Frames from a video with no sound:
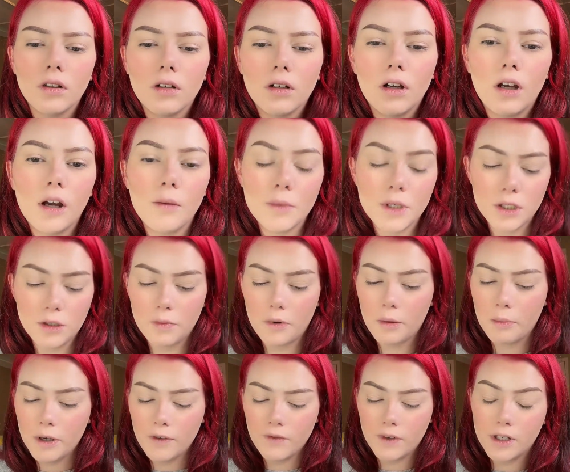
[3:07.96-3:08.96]
I'm gonna spray
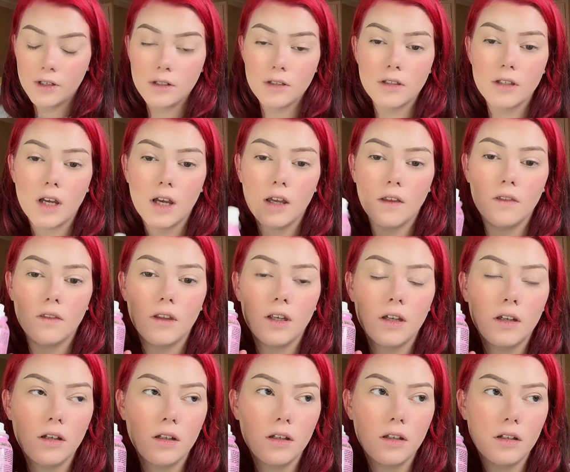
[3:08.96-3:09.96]
my face, and
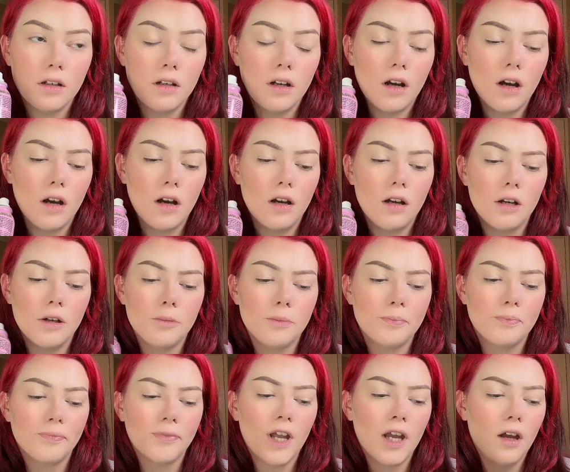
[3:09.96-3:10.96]
then
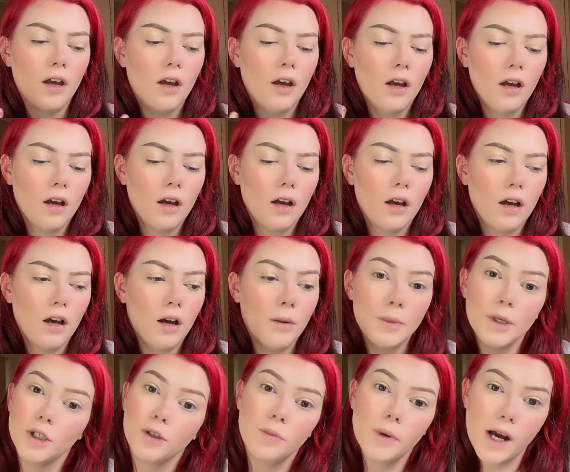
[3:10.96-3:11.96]
I'm gonna
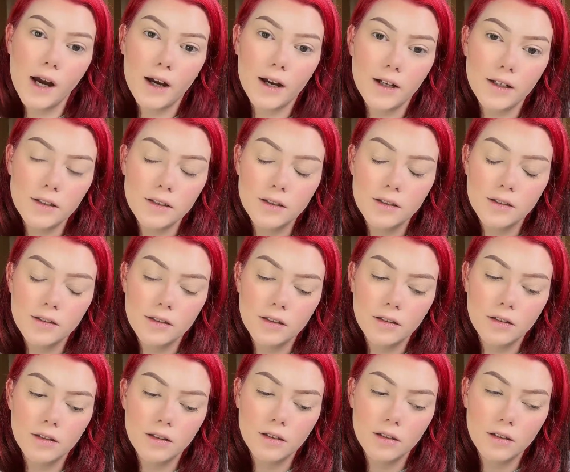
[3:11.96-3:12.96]
do my eyes.
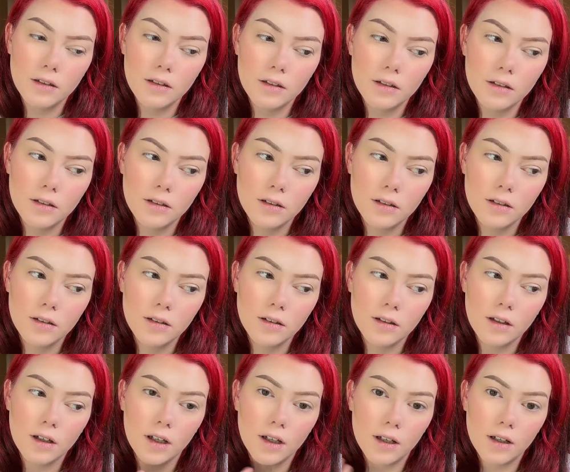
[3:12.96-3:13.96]

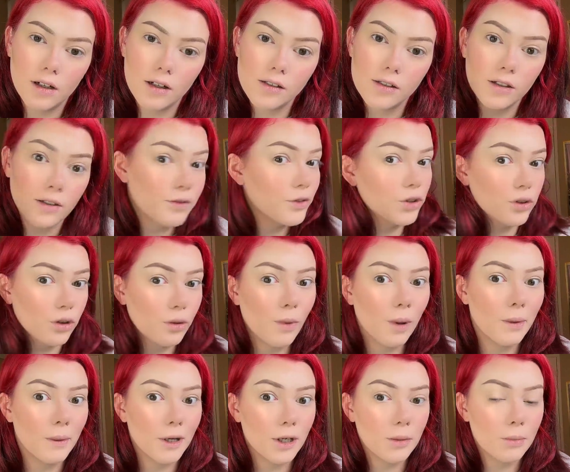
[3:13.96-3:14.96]
And I still have to do all my
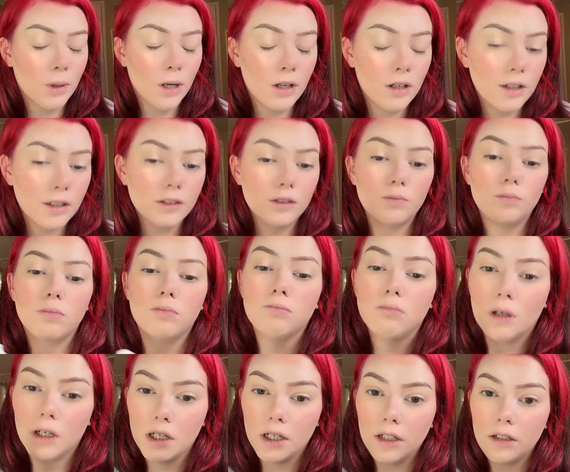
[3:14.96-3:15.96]
powder products,
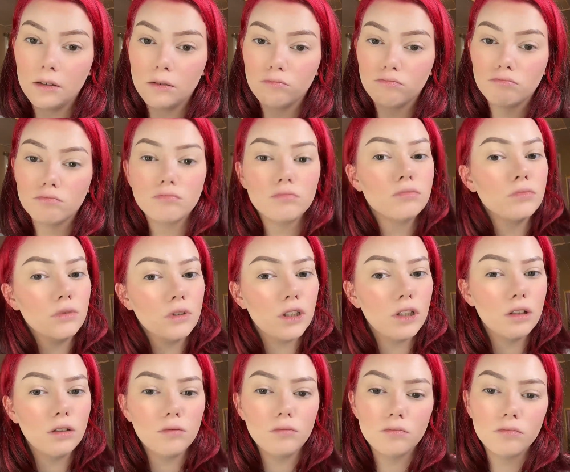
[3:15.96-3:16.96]
but,
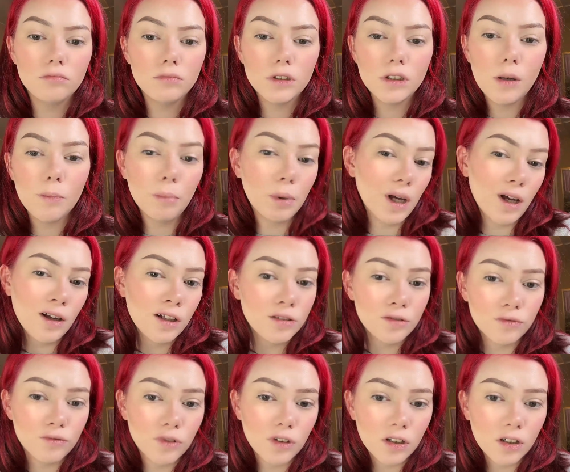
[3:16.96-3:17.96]
it's not bad so
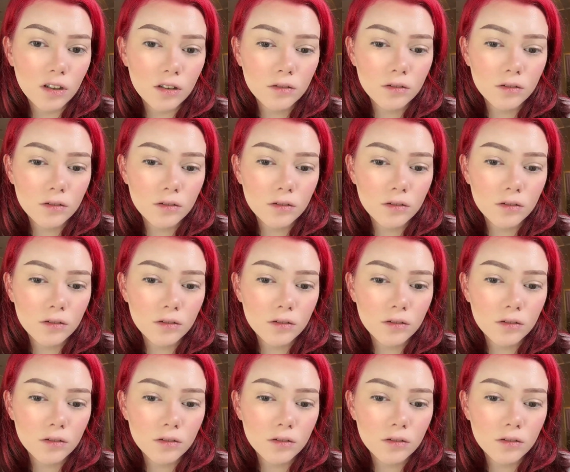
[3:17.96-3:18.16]
far.